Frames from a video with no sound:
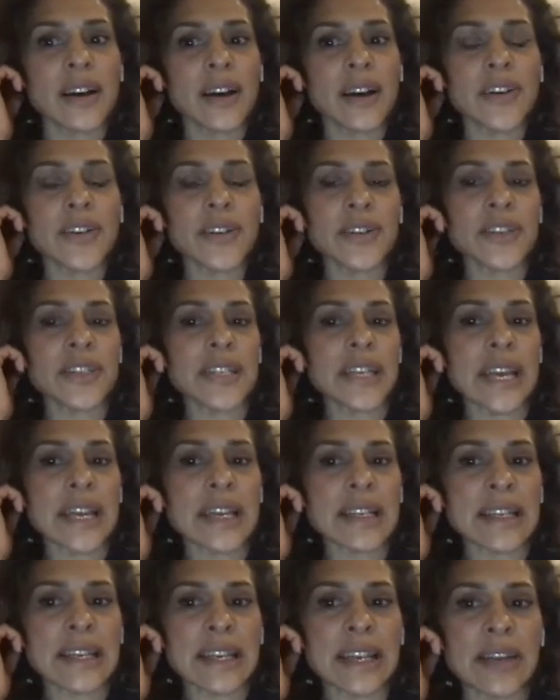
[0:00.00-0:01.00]

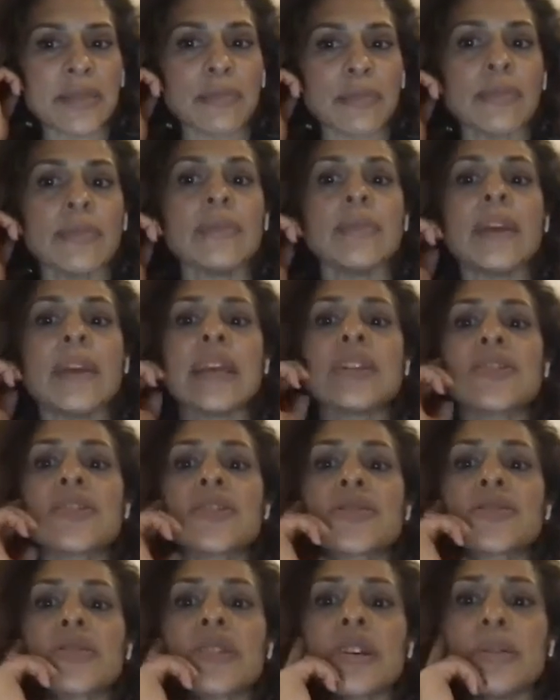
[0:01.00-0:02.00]
understanding and
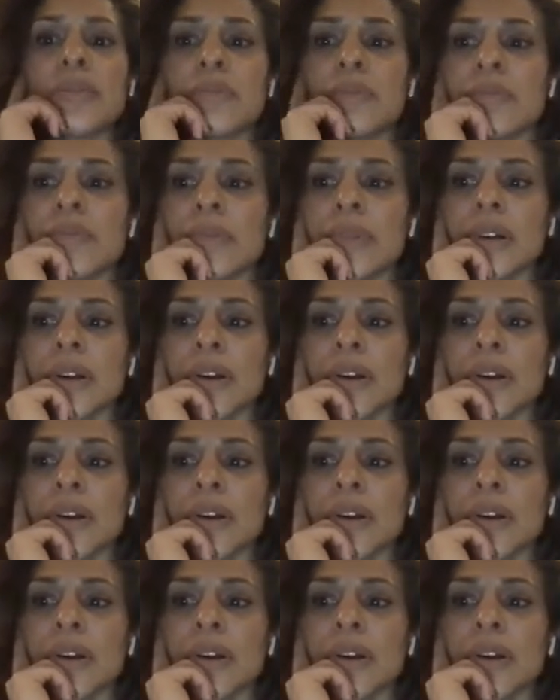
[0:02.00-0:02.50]
mainstream